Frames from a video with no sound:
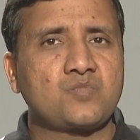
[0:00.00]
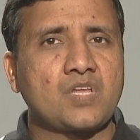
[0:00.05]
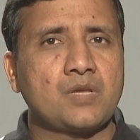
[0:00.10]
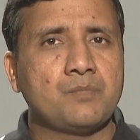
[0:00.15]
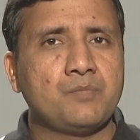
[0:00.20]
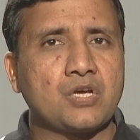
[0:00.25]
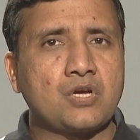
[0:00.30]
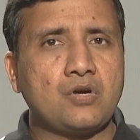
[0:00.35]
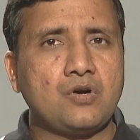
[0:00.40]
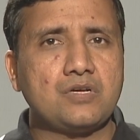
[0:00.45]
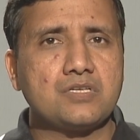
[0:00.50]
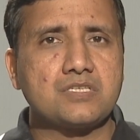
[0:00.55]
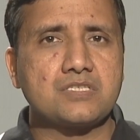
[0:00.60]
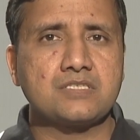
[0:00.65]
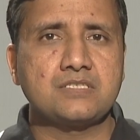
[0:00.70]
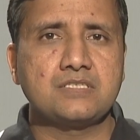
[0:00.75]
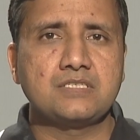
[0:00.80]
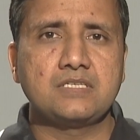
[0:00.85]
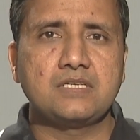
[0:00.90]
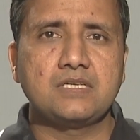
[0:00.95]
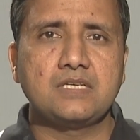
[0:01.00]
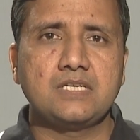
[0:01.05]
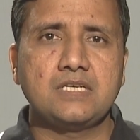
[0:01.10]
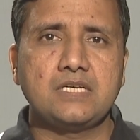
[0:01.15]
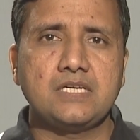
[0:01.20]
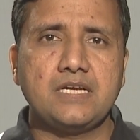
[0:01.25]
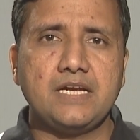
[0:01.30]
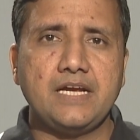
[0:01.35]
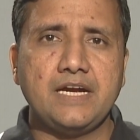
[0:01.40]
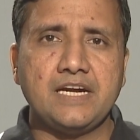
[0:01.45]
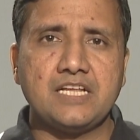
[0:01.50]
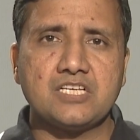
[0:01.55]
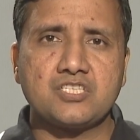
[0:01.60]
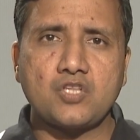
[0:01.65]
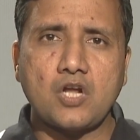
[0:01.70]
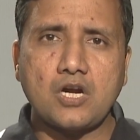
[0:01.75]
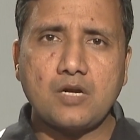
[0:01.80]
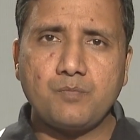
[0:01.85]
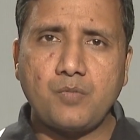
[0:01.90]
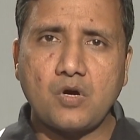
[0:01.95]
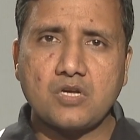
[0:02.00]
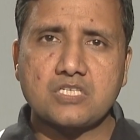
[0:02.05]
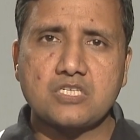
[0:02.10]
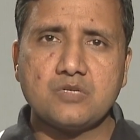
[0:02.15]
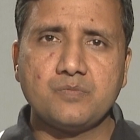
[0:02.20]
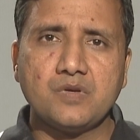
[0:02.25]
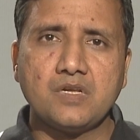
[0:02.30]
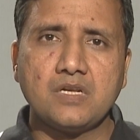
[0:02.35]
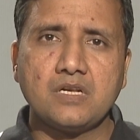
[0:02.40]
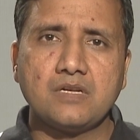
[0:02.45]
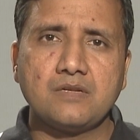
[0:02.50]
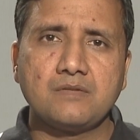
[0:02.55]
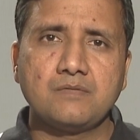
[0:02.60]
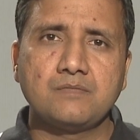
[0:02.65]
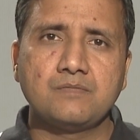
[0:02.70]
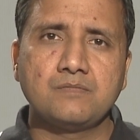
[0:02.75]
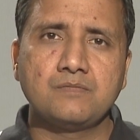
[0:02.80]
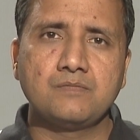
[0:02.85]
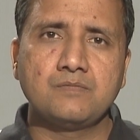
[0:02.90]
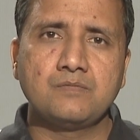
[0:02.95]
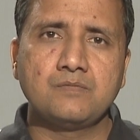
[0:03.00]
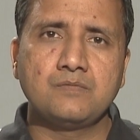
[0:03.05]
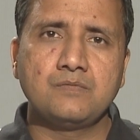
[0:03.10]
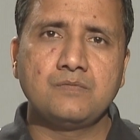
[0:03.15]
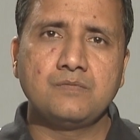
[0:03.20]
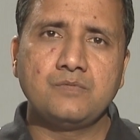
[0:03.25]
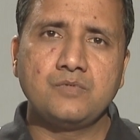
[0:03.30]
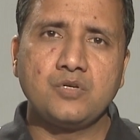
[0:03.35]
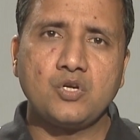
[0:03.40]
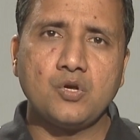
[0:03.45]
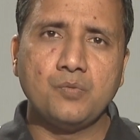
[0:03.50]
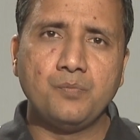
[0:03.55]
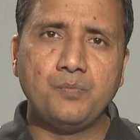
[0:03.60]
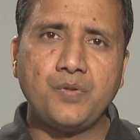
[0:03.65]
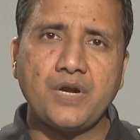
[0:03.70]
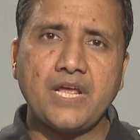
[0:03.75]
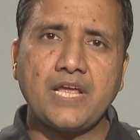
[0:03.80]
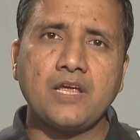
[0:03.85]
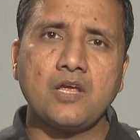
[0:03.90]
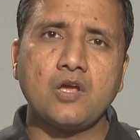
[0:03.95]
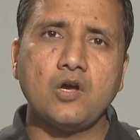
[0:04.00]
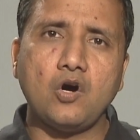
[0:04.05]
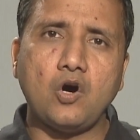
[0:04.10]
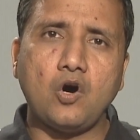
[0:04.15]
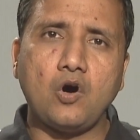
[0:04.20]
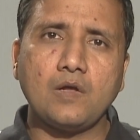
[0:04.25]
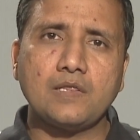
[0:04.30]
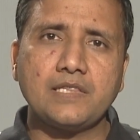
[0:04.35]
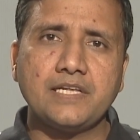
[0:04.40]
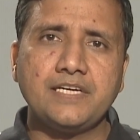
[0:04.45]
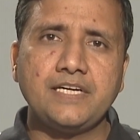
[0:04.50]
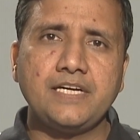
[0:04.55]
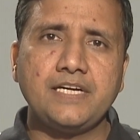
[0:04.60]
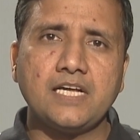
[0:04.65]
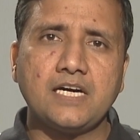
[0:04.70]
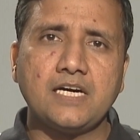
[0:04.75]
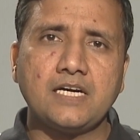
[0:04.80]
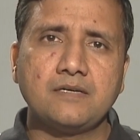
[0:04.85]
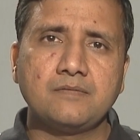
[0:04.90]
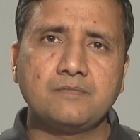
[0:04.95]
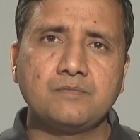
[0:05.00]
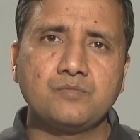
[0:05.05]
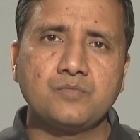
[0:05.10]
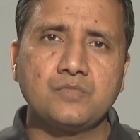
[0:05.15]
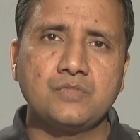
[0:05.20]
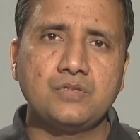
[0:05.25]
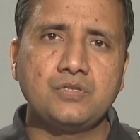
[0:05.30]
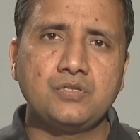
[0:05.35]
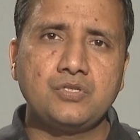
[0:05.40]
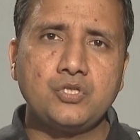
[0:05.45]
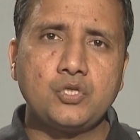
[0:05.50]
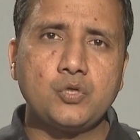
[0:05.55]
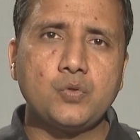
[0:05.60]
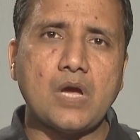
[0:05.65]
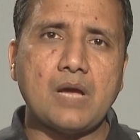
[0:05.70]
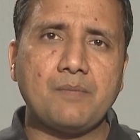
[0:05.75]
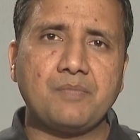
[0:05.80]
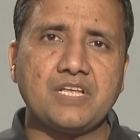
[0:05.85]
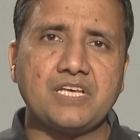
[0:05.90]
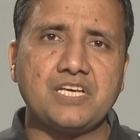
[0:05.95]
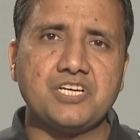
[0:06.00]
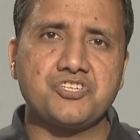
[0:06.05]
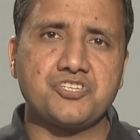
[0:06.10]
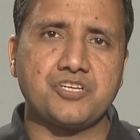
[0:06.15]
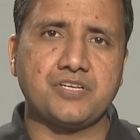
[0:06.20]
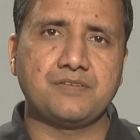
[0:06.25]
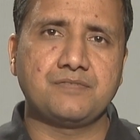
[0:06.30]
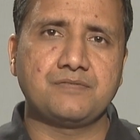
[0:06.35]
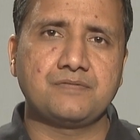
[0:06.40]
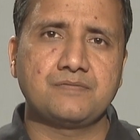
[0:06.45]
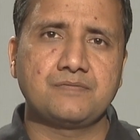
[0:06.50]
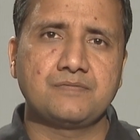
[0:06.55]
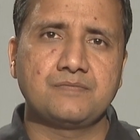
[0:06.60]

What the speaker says: because it is not possible to bring all the data to application